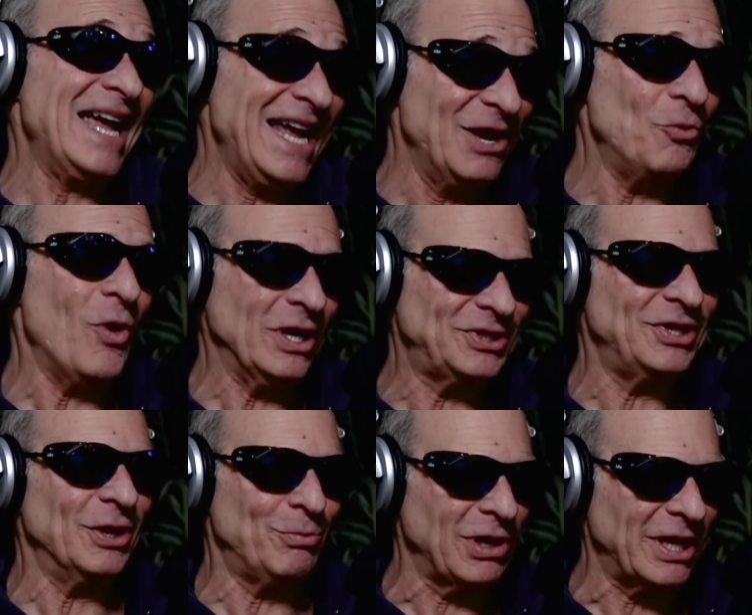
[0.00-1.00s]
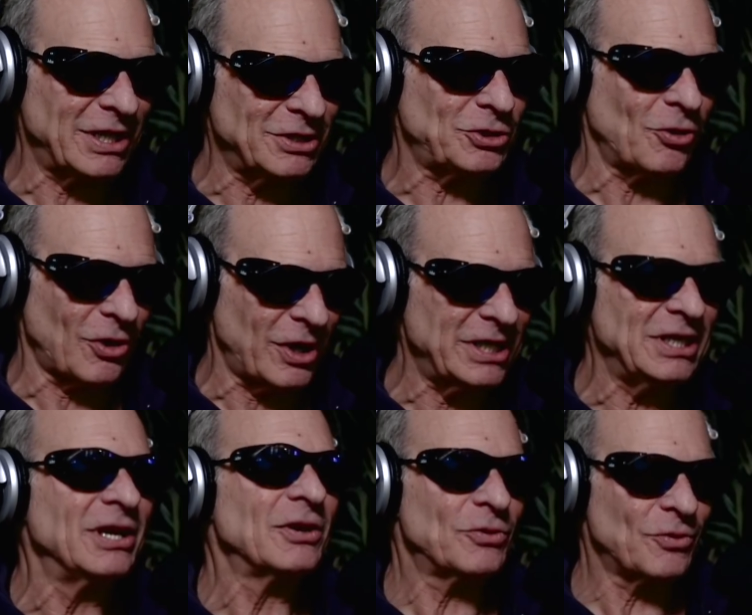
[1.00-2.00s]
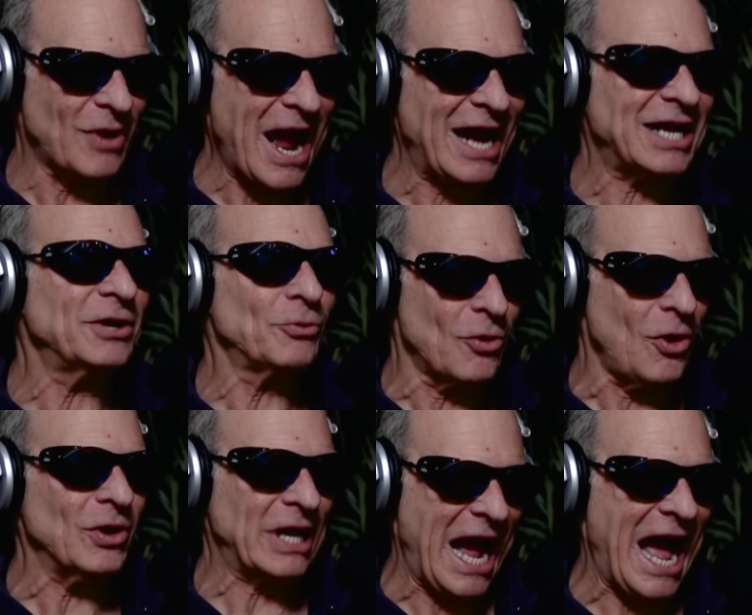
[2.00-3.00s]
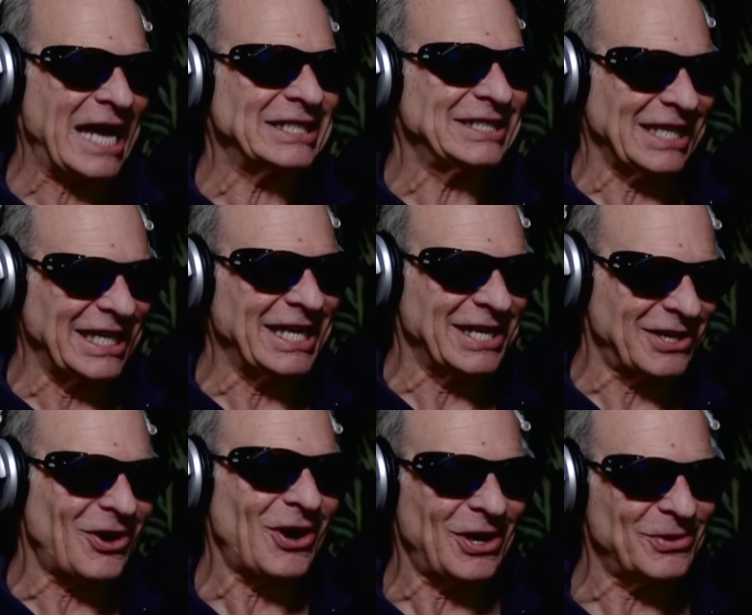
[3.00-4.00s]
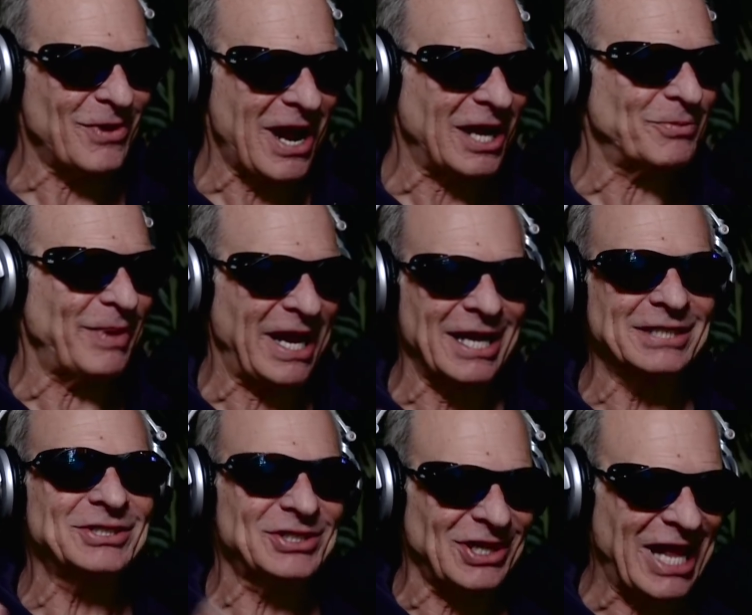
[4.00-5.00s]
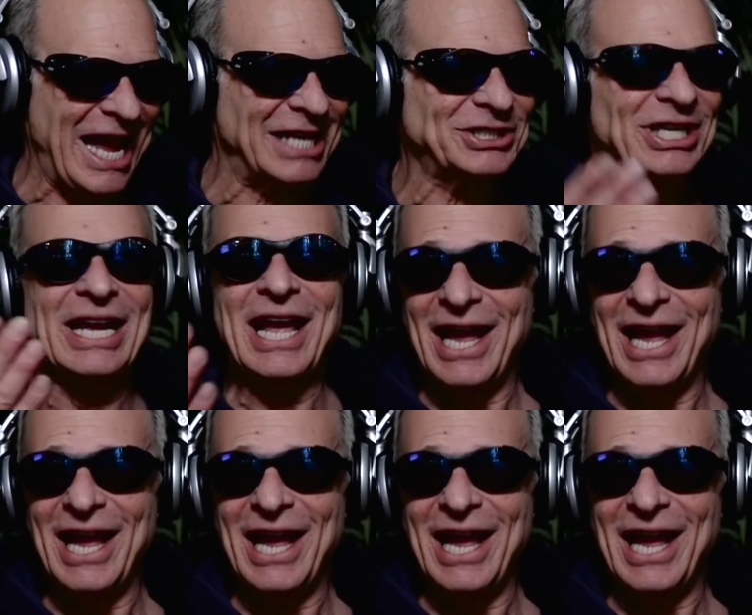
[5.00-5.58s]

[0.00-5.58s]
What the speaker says: it was the obligatory rock and roll guy singing in a hard rock band slash